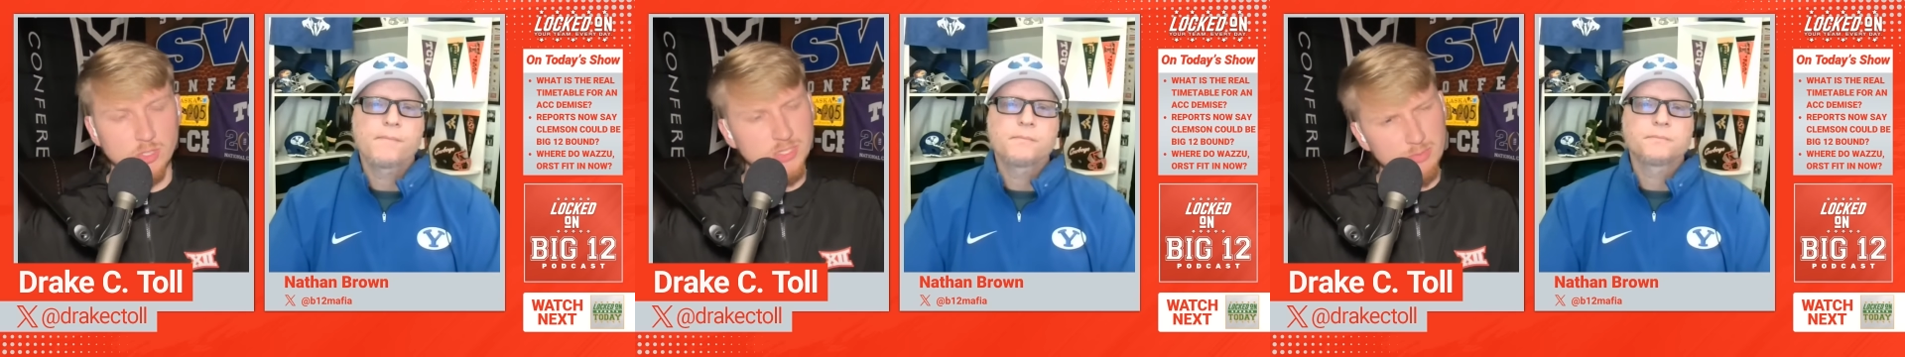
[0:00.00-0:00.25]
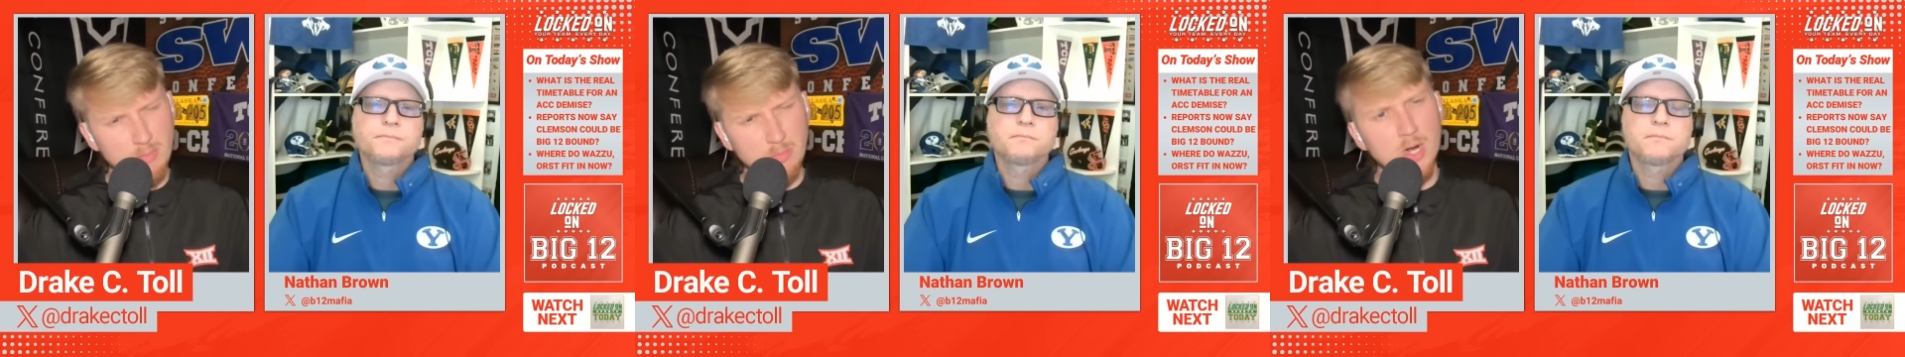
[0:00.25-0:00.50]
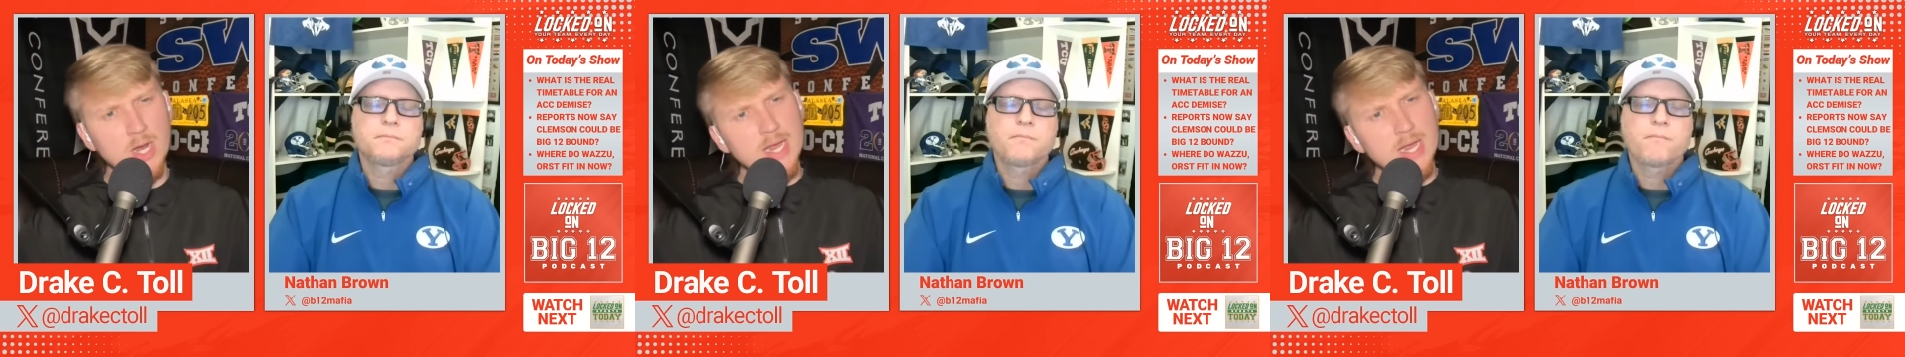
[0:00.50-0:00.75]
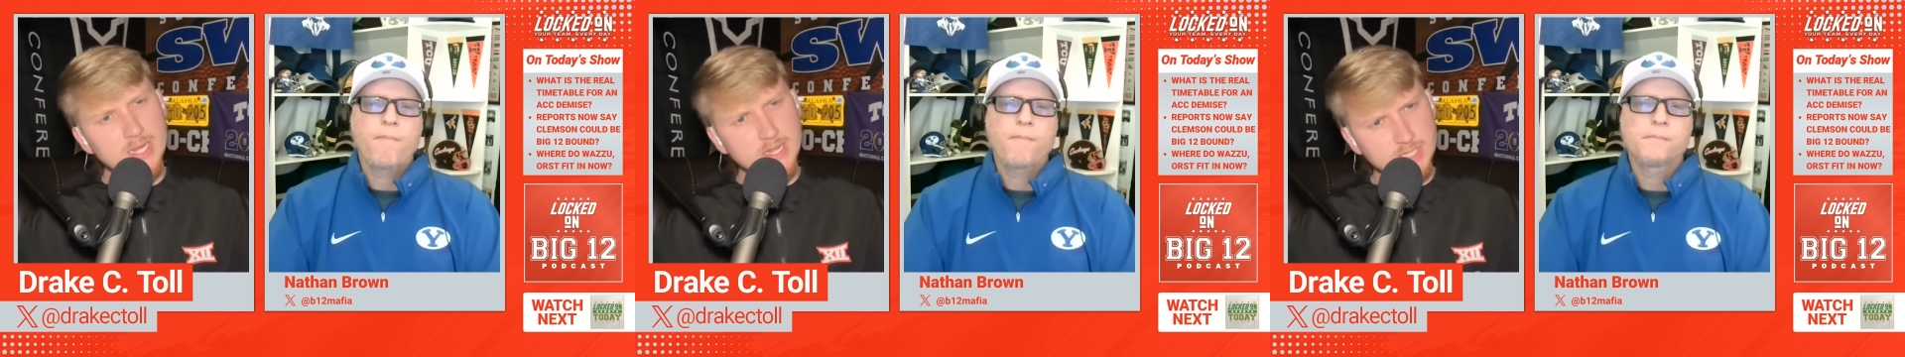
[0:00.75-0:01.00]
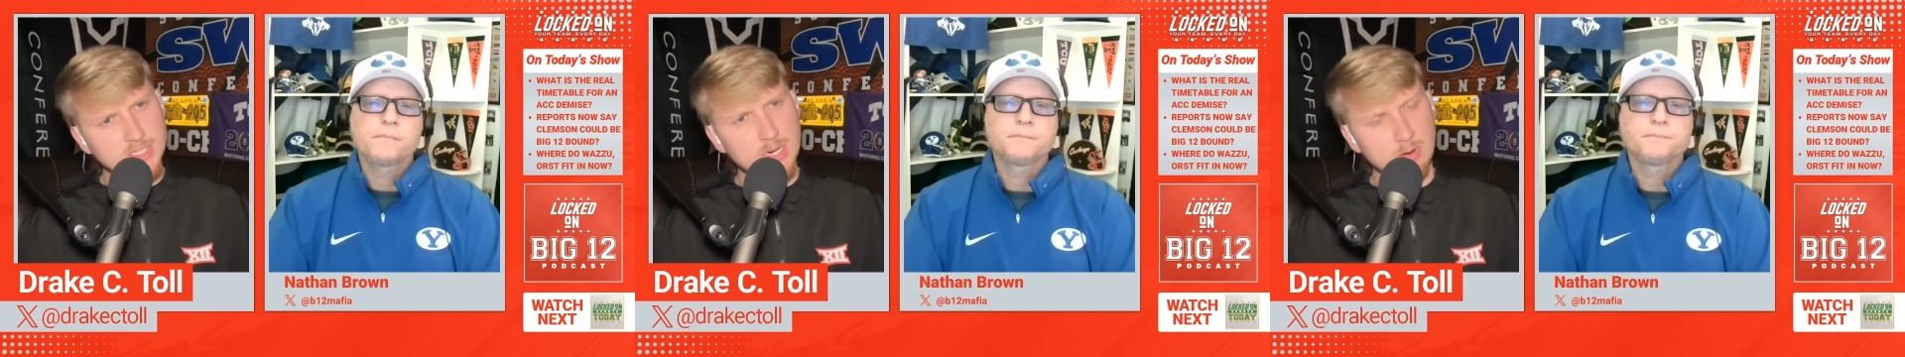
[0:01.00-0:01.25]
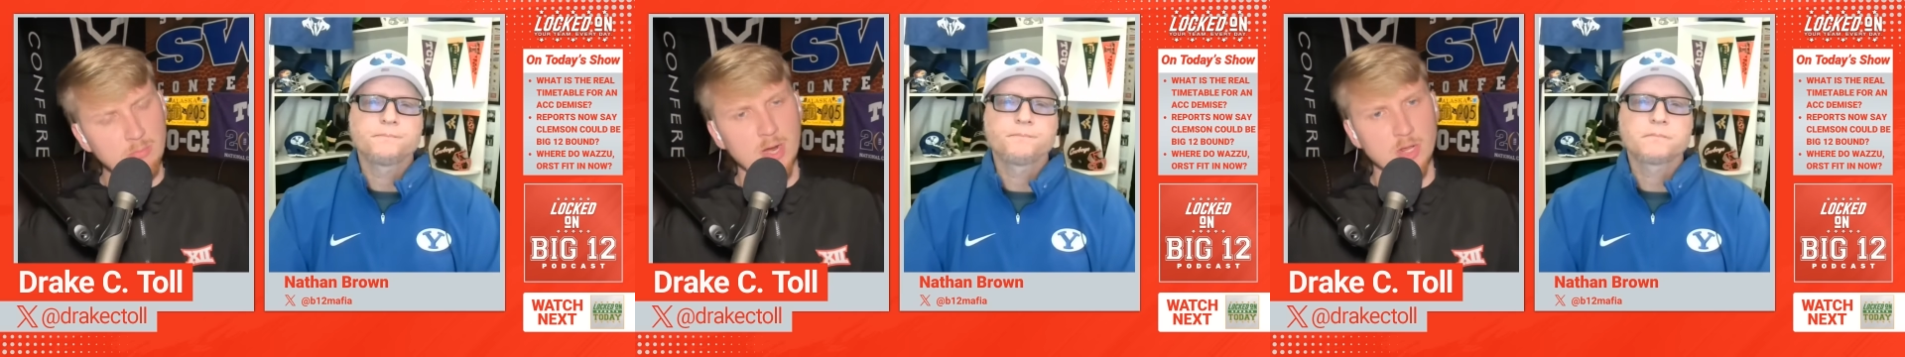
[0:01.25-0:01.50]
Speaker 1: or two? Because remember, in the summer,
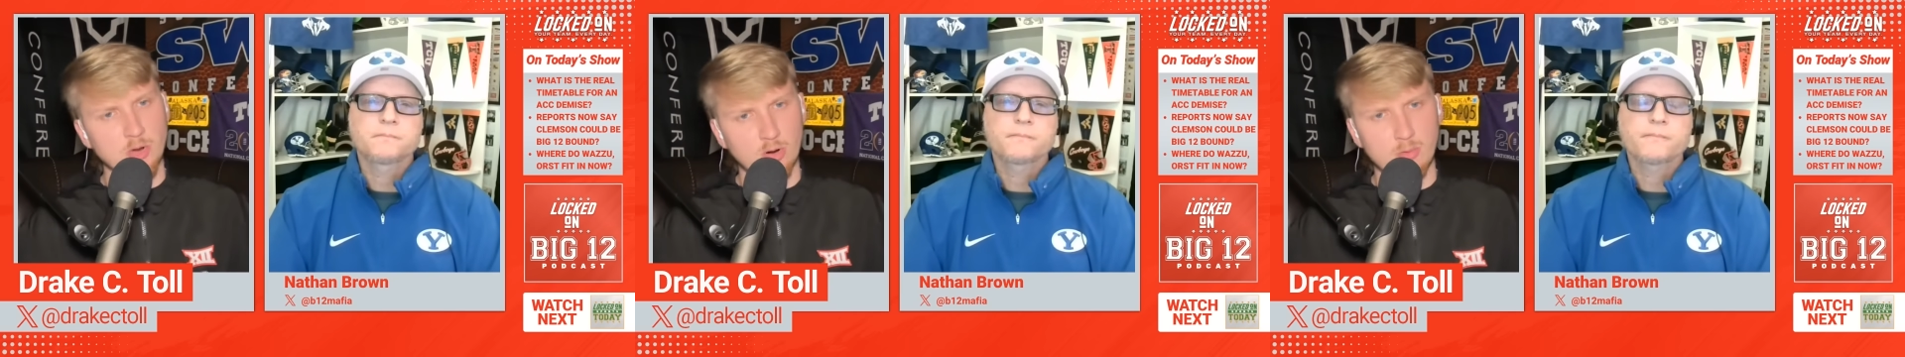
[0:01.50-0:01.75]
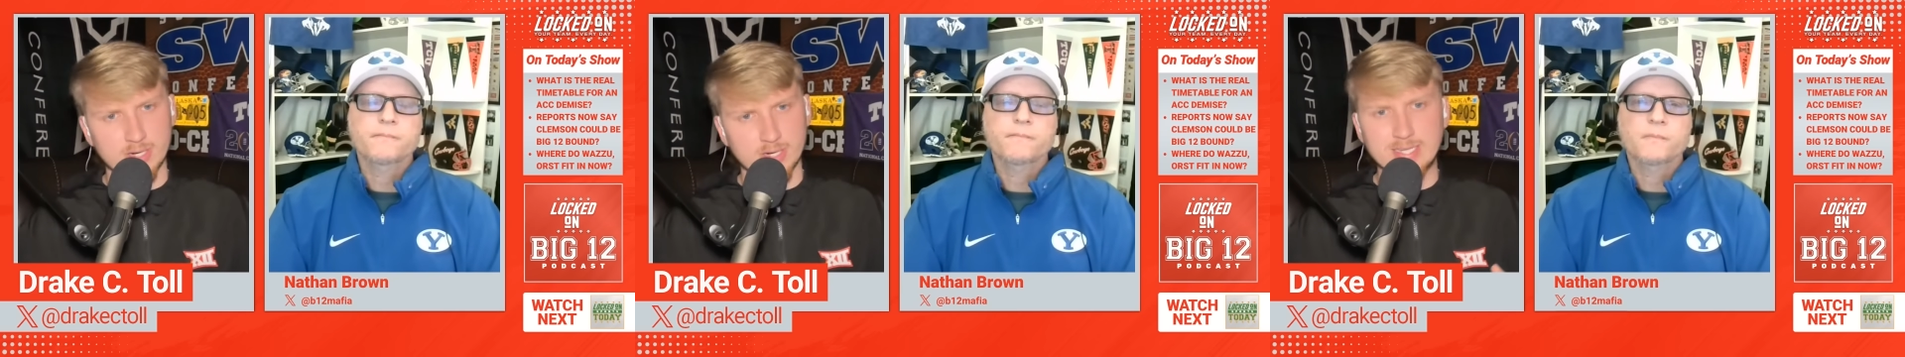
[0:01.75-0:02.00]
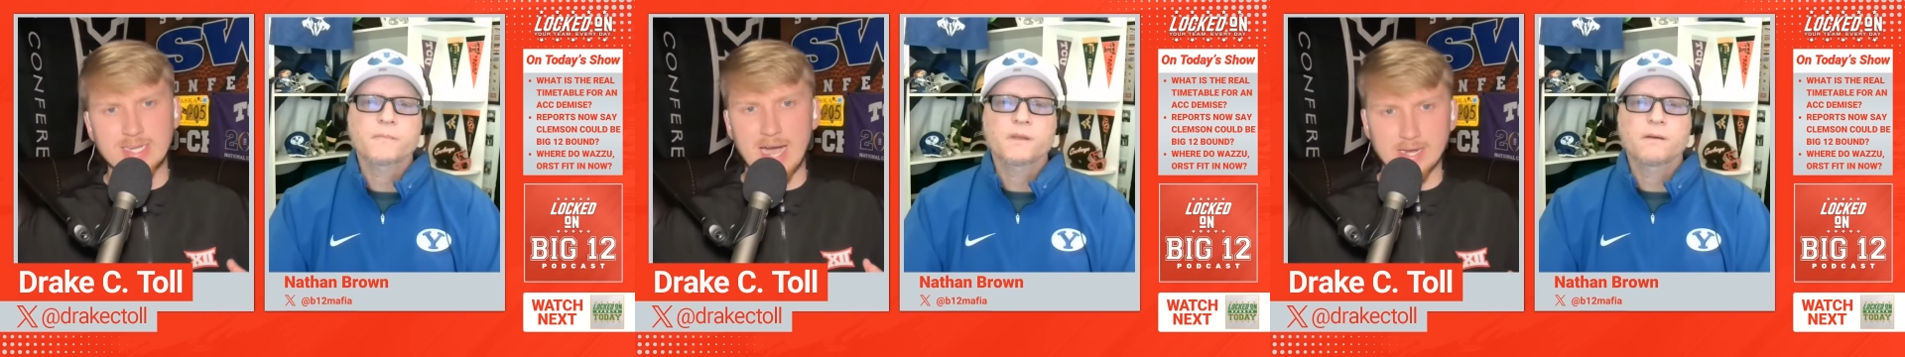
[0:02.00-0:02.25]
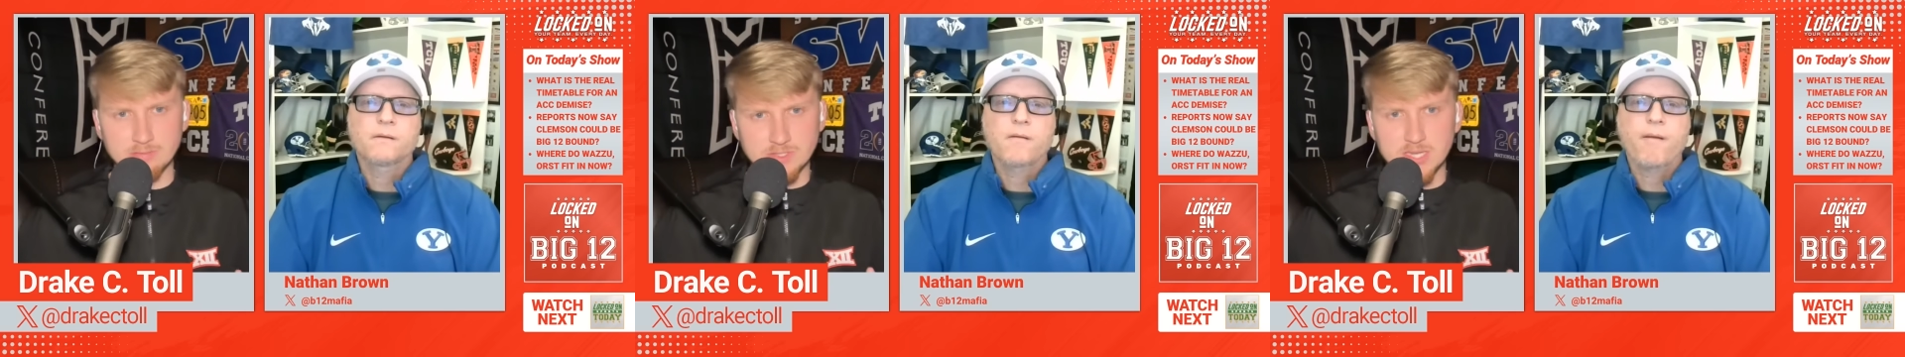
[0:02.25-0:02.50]
Brett Yormark had kind of